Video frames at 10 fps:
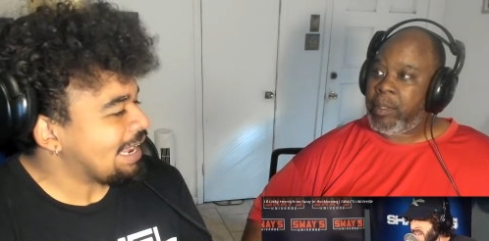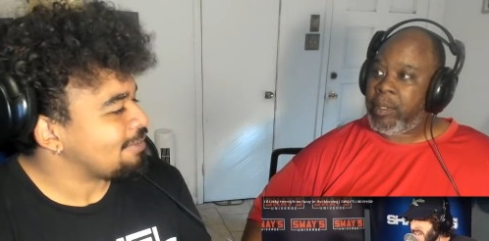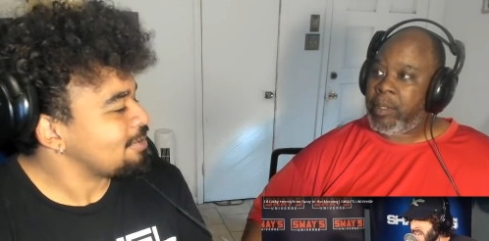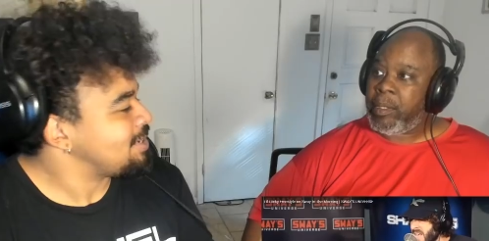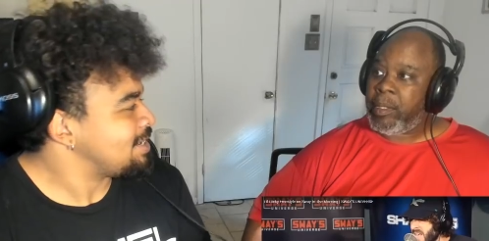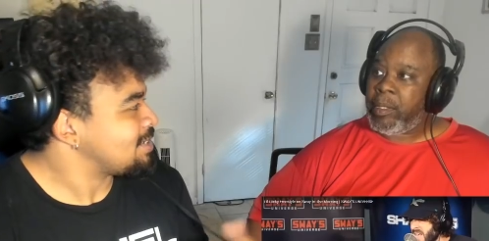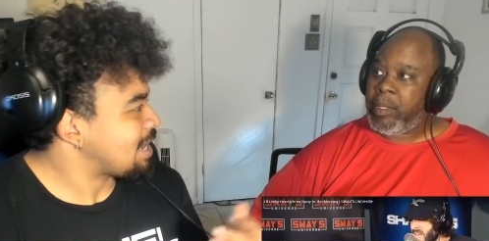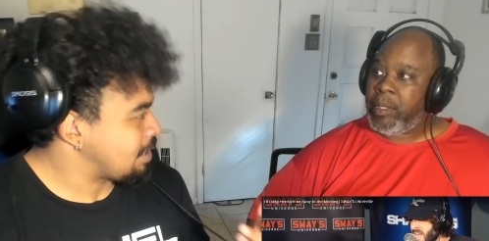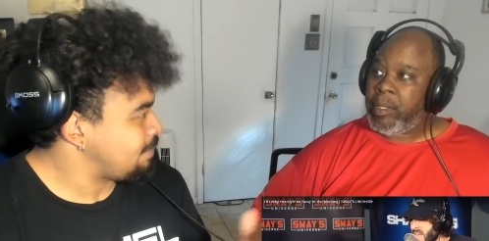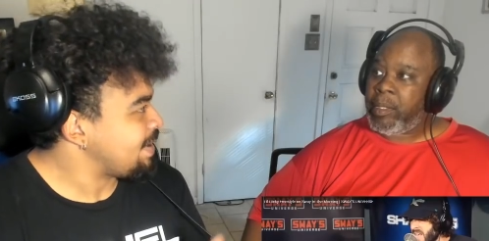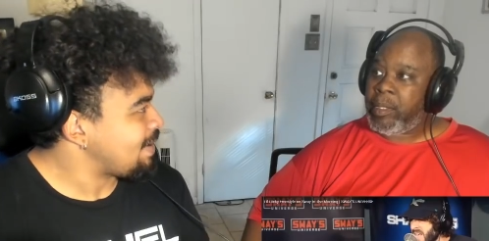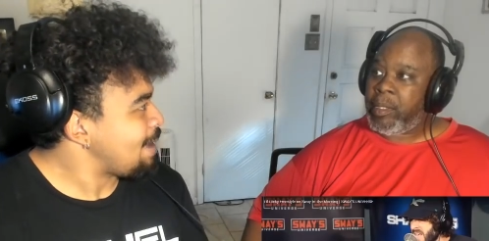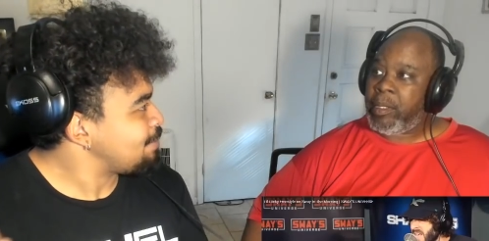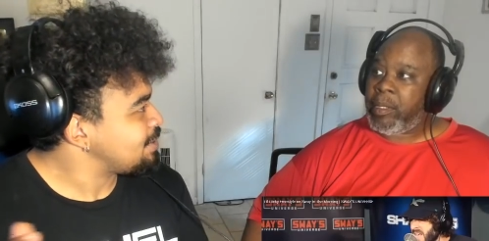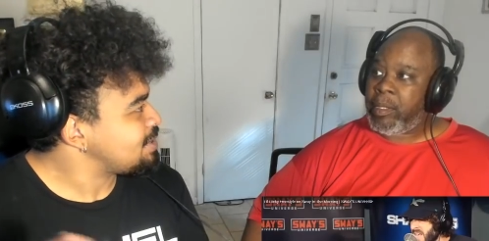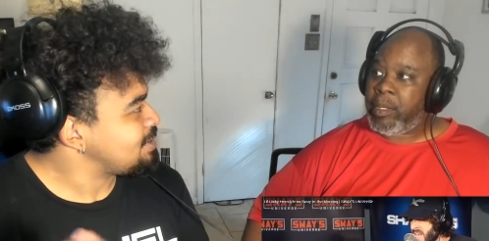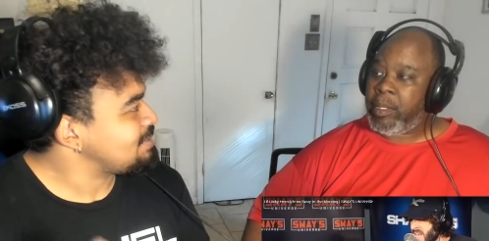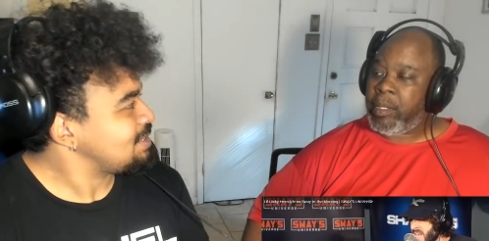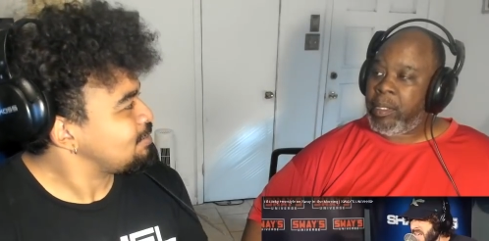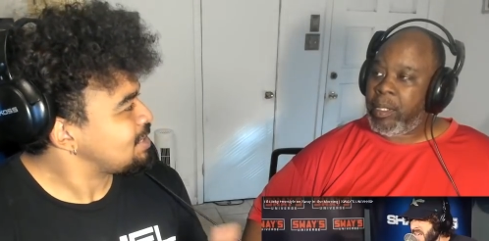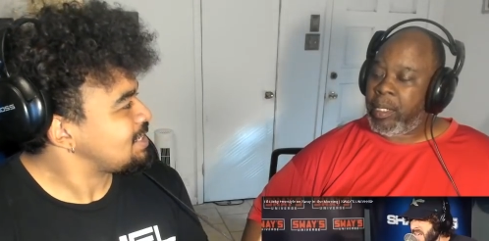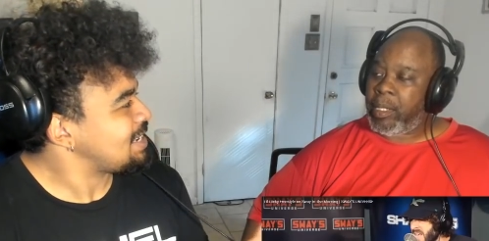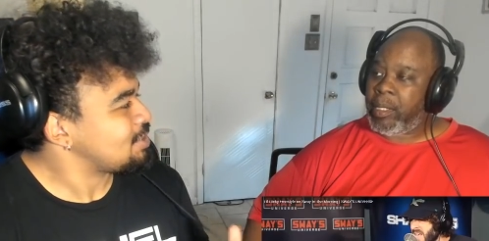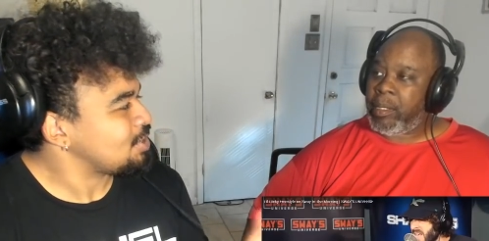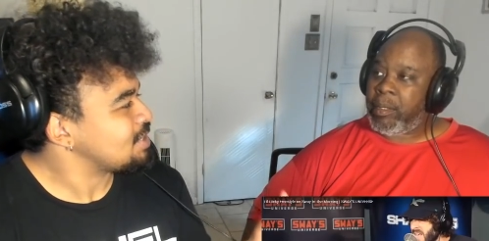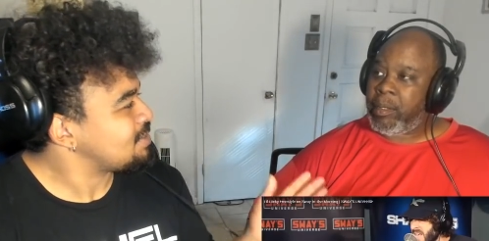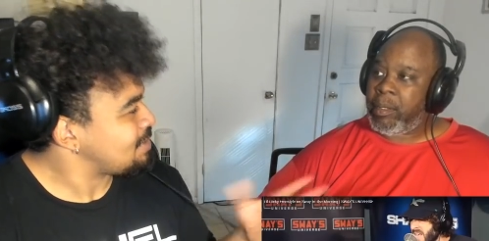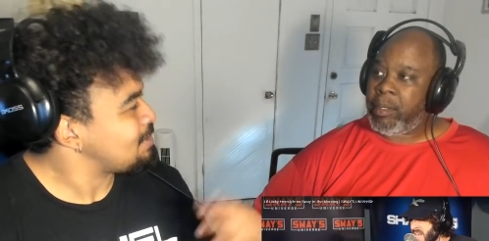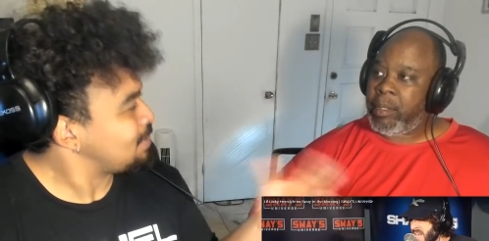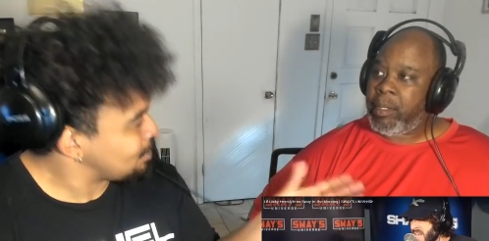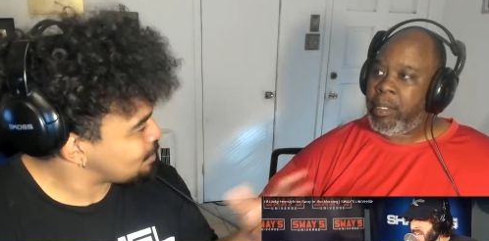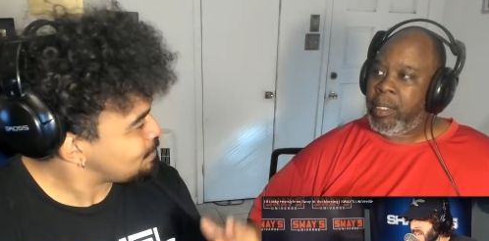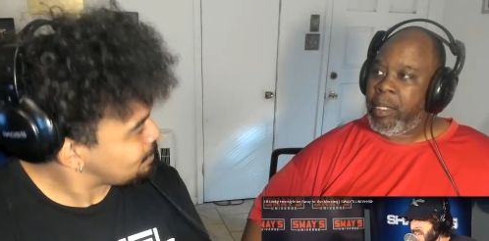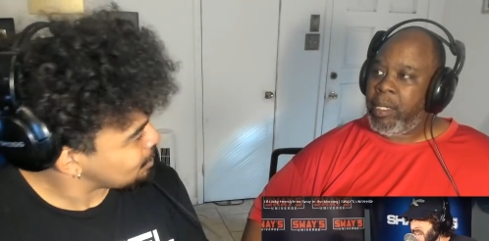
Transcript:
Speaker 1: everyone does, like the big rappers, you know what I'm saying, the ones that take drugs, those those, those